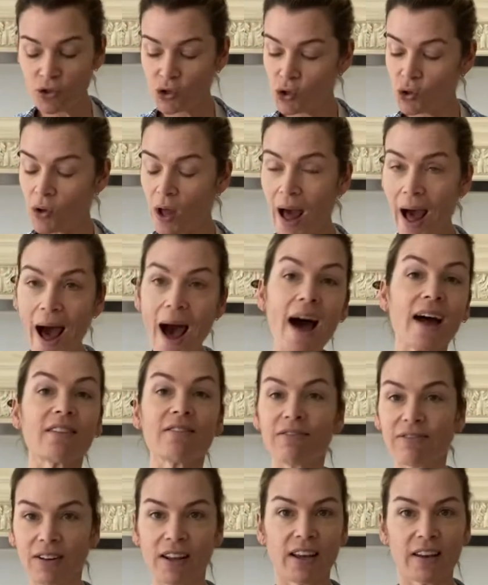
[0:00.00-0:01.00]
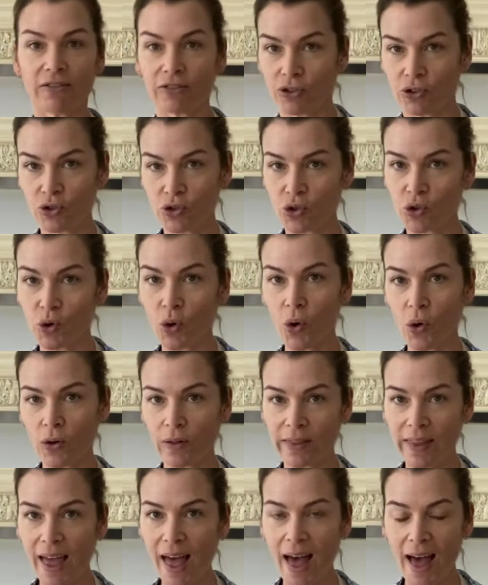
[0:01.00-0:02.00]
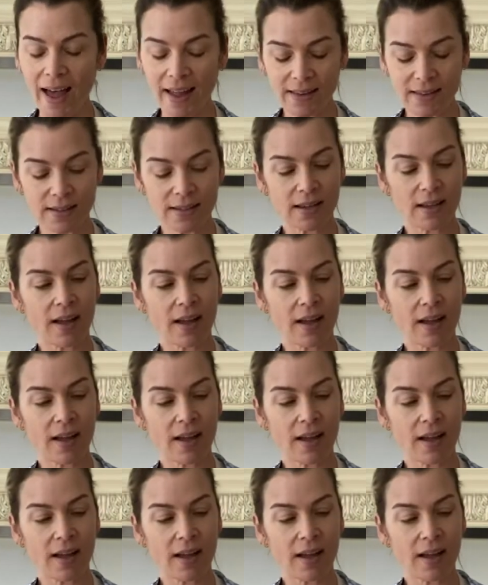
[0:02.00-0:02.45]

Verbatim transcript: to add flavor to all that,